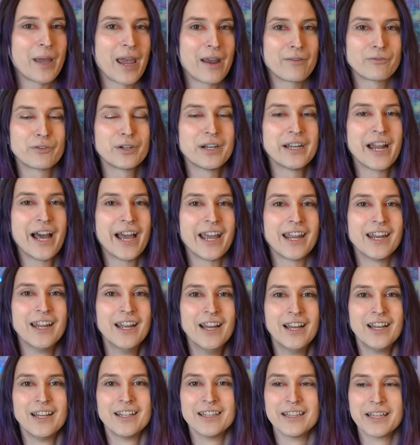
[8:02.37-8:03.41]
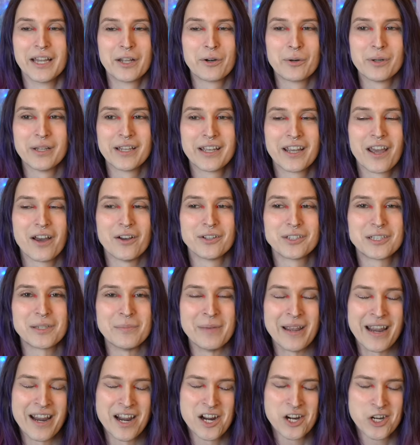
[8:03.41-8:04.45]
every night, literally goes to
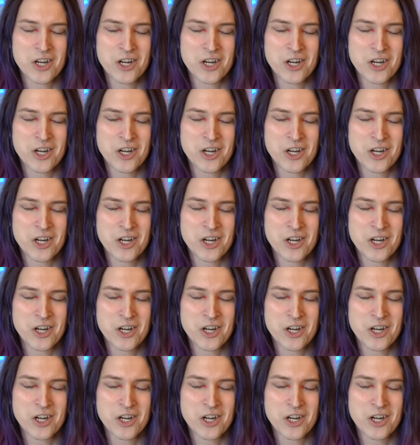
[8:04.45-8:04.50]
me,